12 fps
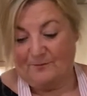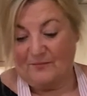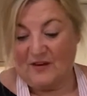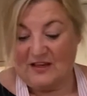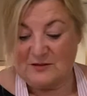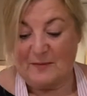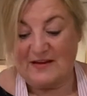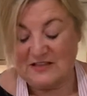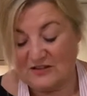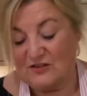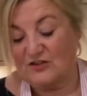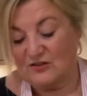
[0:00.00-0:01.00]

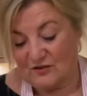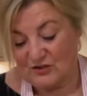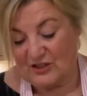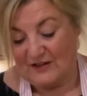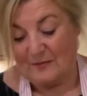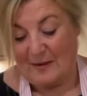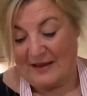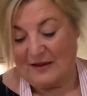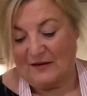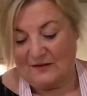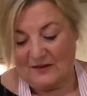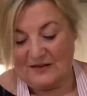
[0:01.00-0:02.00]
independent
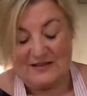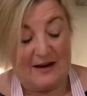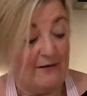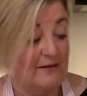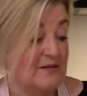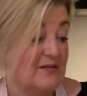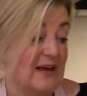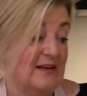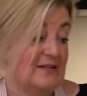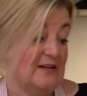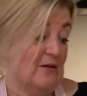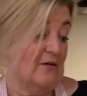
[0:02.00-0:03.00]
cheesemakers and dairies, they
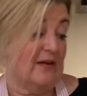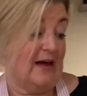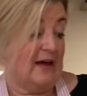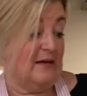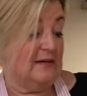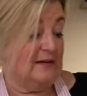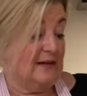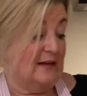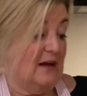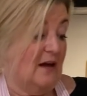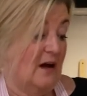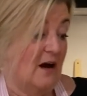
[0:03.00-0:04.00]
sell their
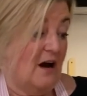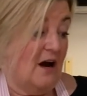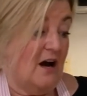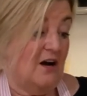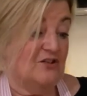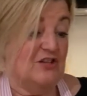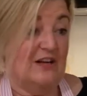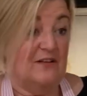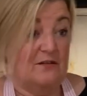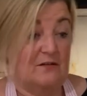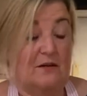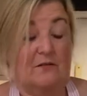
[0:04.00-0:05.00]
cheese,
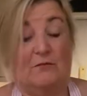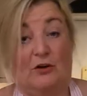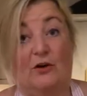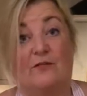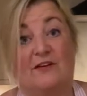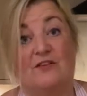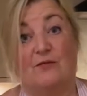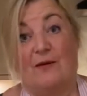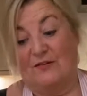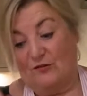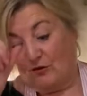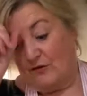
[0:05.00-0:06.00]
a lot of it to
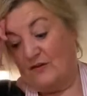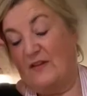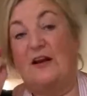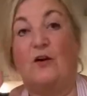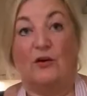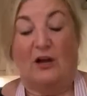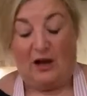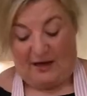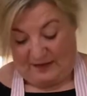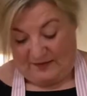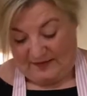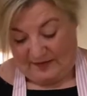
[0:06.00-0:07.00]
restaurants and then online
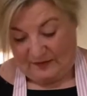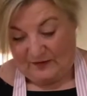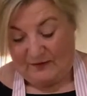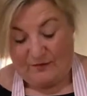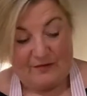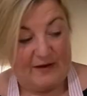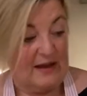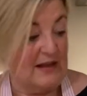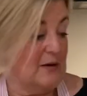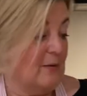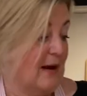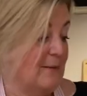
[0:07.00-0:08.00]
sales and everything.
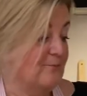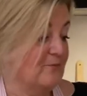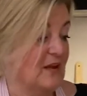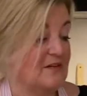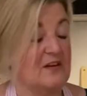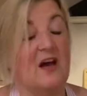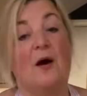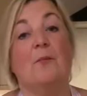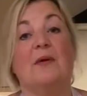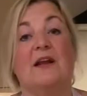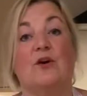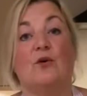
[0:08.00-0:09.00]
Anyway, there's a company
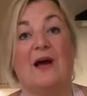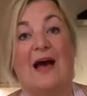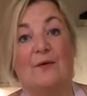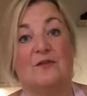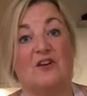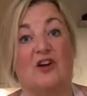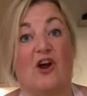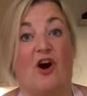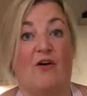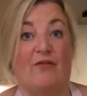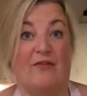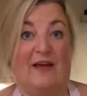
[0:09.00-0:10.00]
called Caws
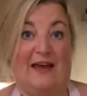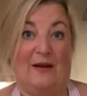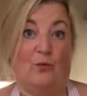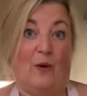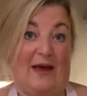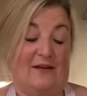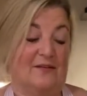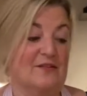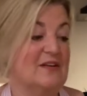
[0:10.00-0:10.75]
Cynarth in Wales,